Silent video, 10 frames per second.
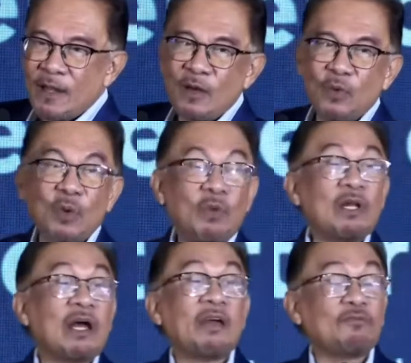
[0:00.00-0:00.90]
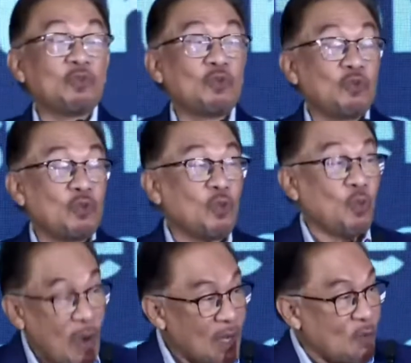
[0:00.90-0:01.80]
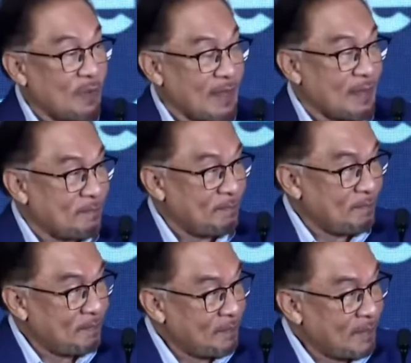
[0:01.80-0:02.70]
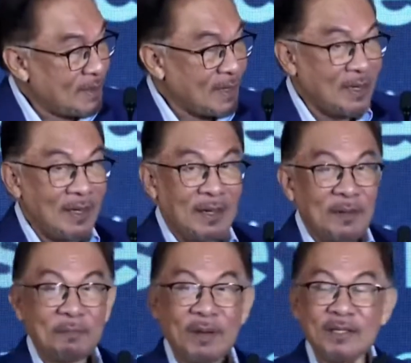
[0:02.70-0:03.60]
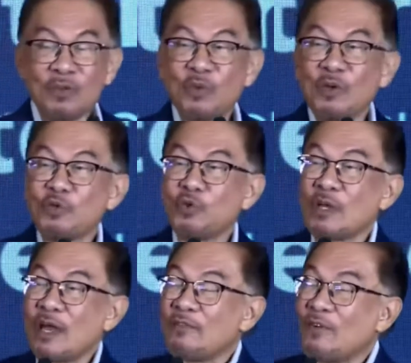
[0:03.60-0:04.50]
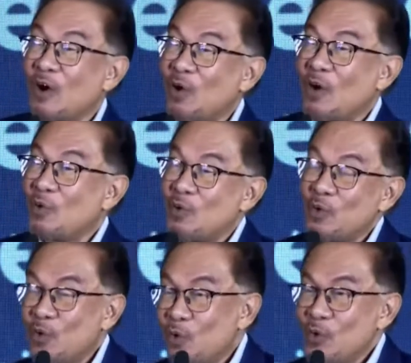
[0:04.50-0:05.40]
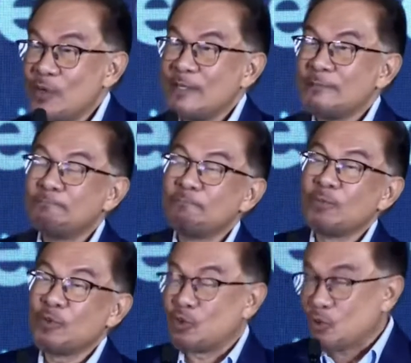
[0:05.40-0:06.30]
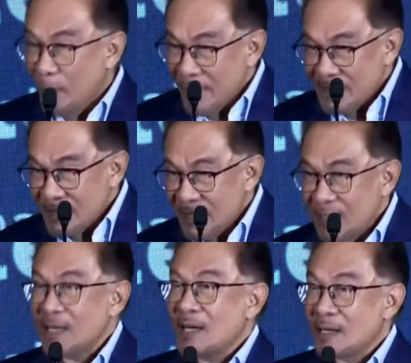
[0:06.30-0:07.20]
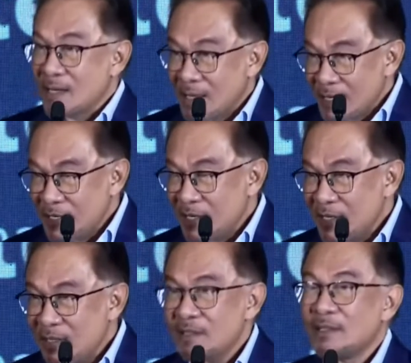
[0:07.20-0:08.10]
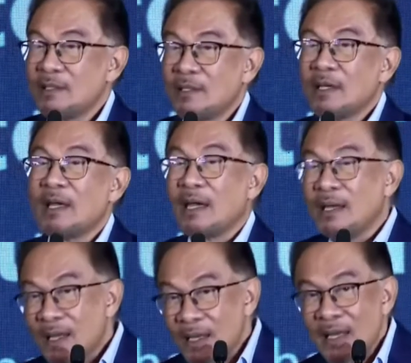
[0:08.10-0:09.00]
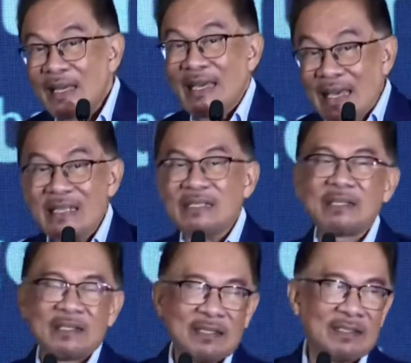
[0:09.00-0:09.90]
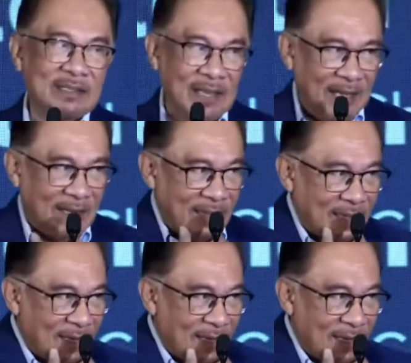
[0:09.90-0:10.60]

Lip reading: We will have to work with them, but we should have our own domestic, regional, and Asian strength.